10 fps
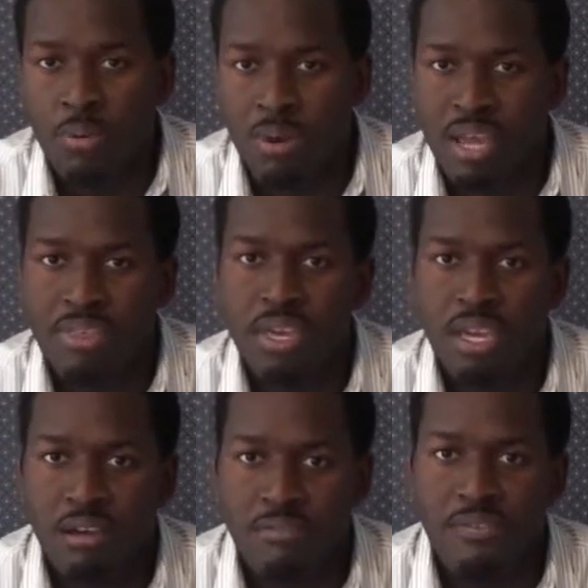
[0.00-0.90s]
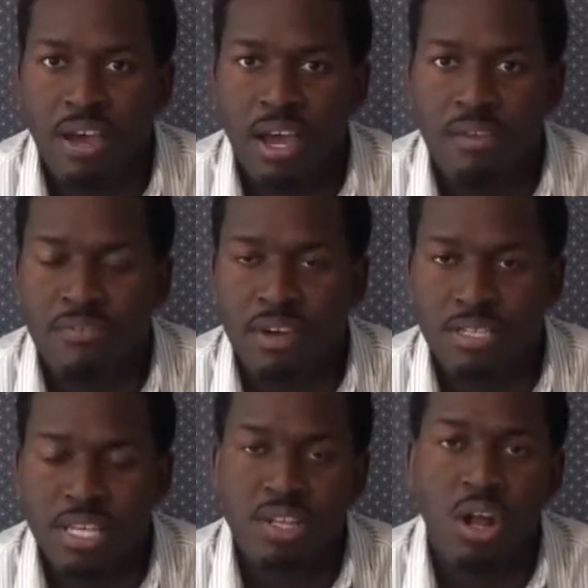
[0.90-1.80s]
what I think are five uh,
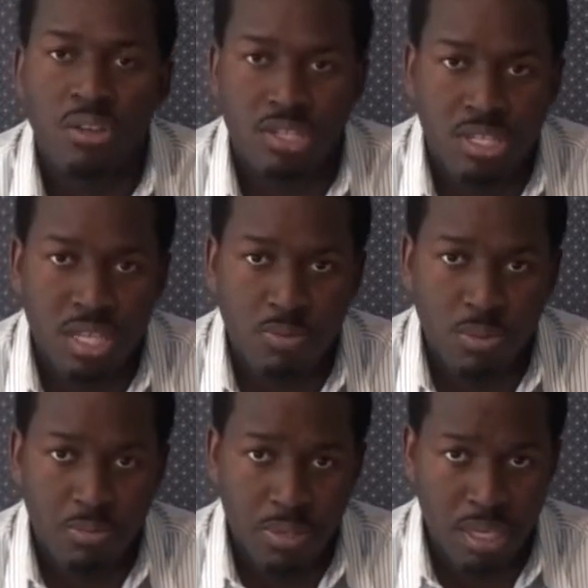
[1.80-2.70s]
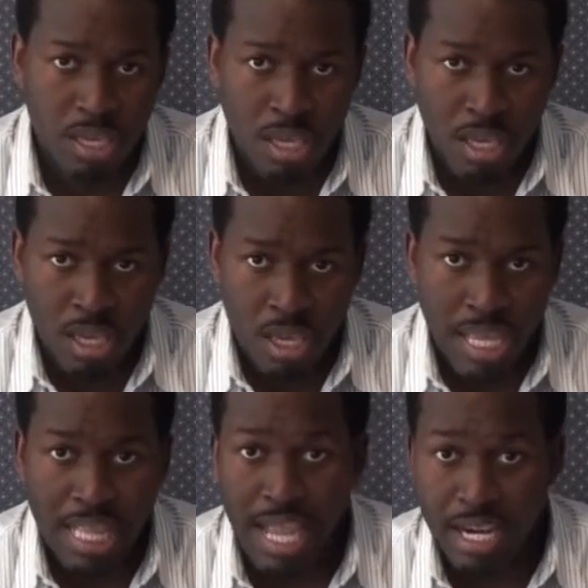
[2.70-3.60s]
technologies that would be
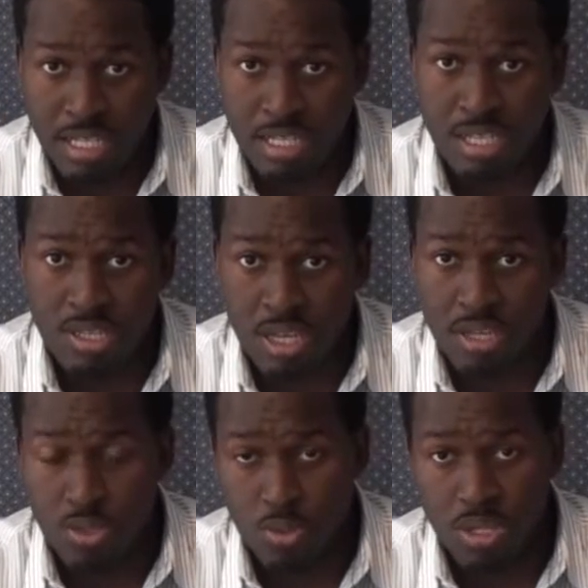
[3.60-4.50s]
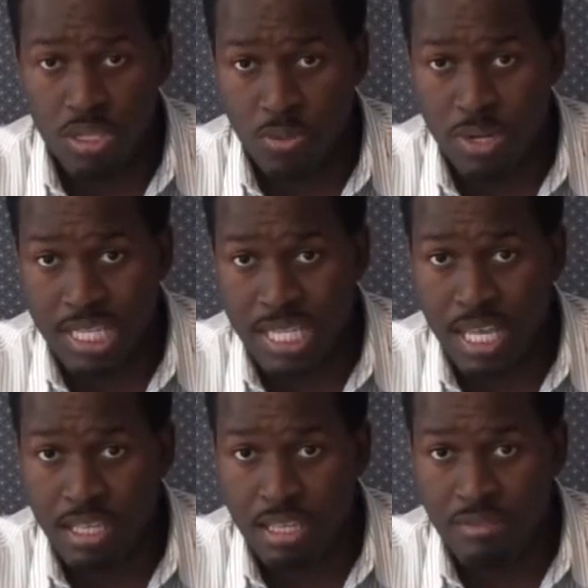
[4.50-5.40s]
headliners this year in
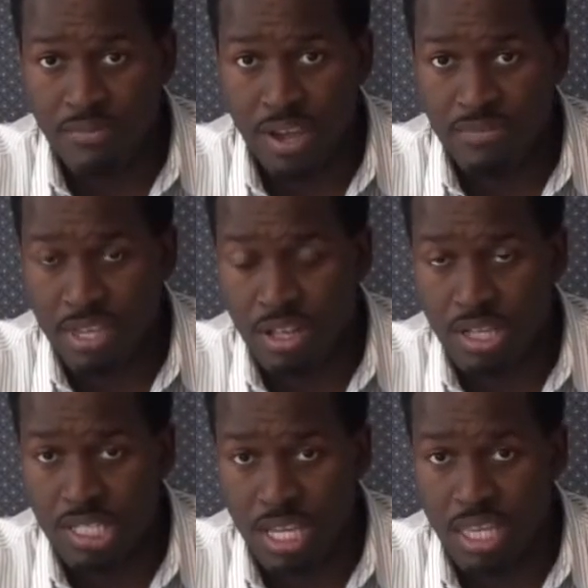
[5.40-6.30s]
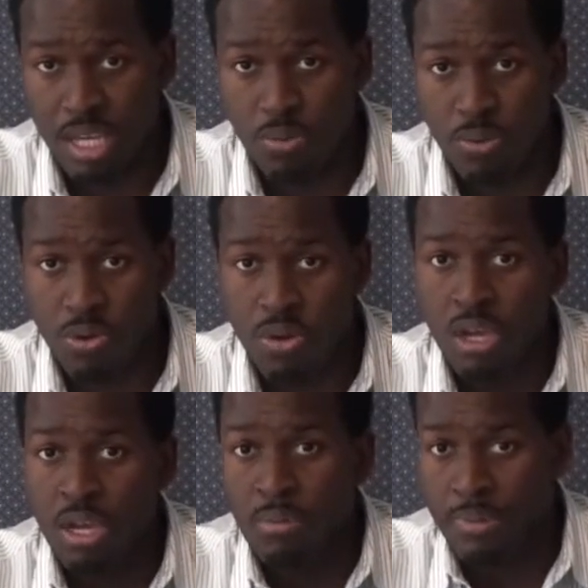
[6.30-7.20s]
2010. Five technologies I think will
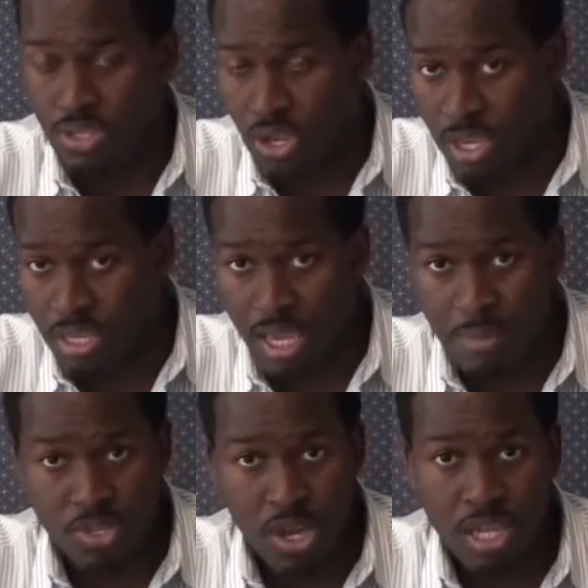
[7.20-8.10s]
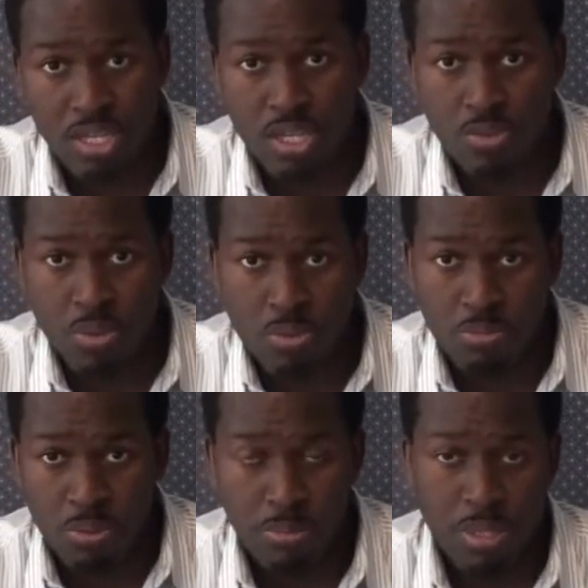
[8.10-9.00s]
be game changes, will,
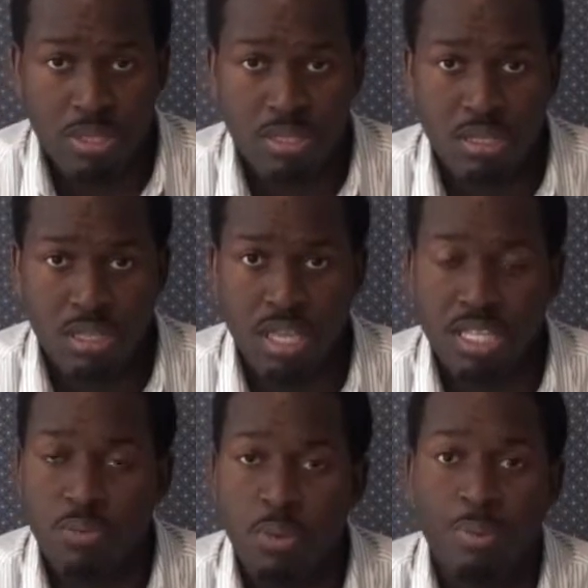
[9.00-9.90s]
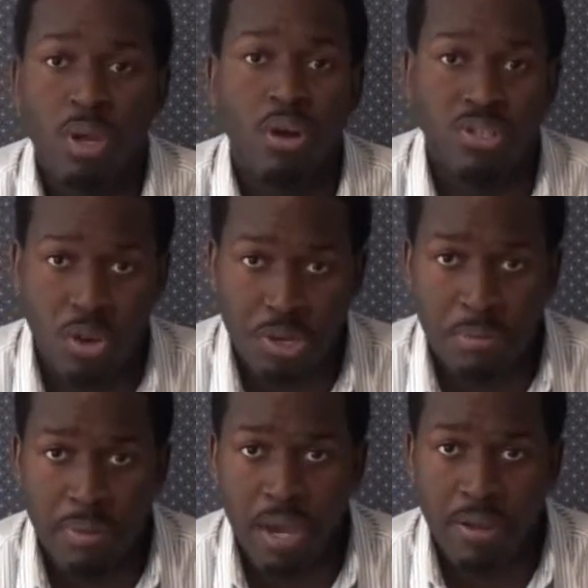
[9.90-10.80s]
will be things that we'll be all talking
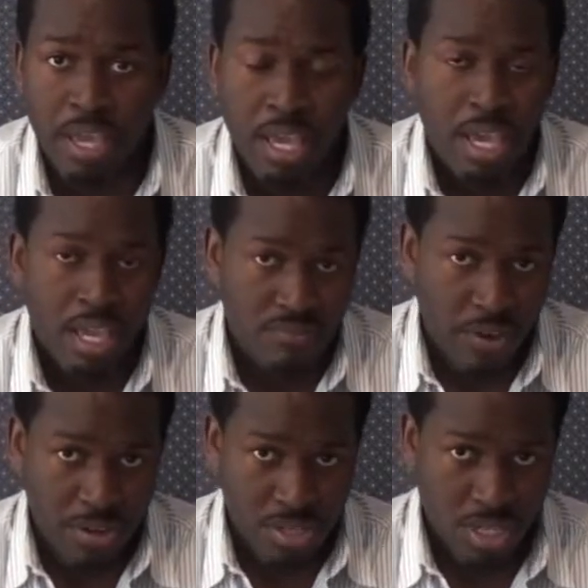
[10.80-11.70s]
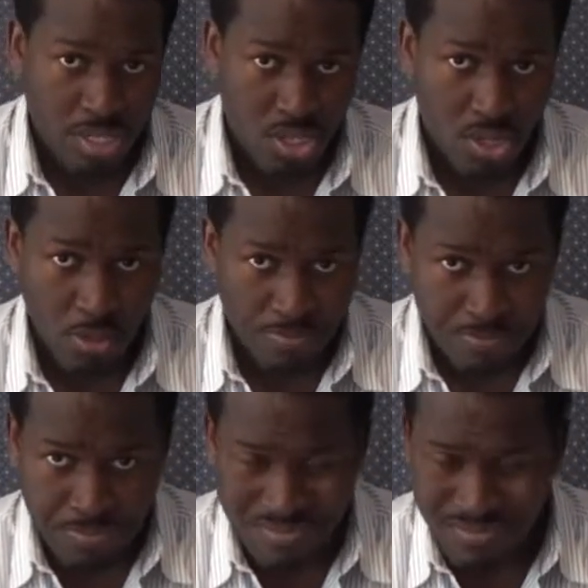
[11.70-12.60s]
about in various stages. So
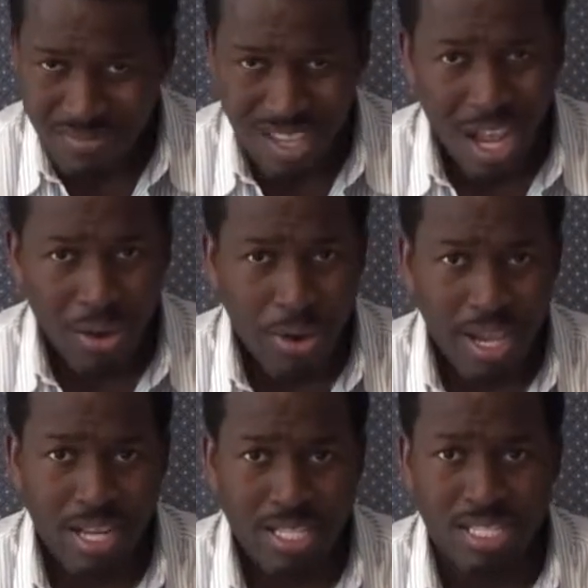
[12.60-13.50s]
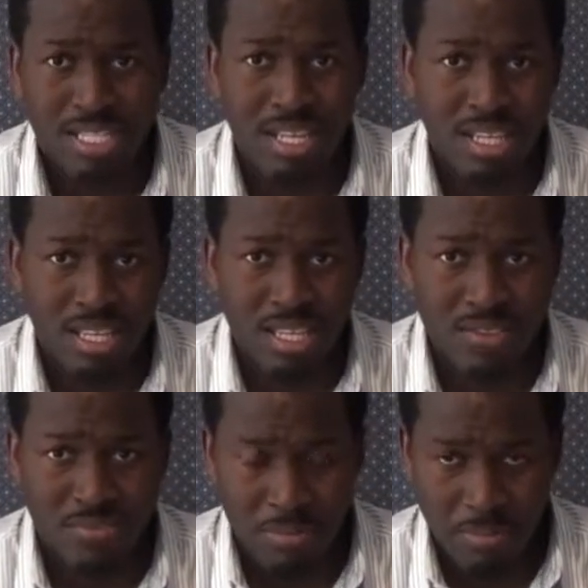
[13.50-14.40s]
I'll go ahead and start the
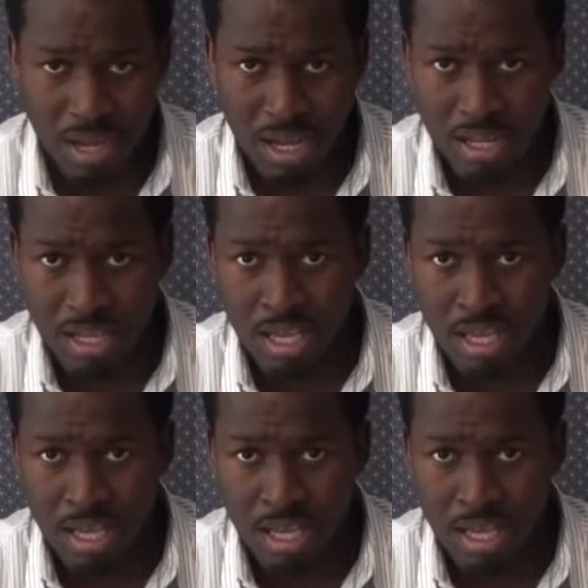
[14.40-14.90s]
list from uh,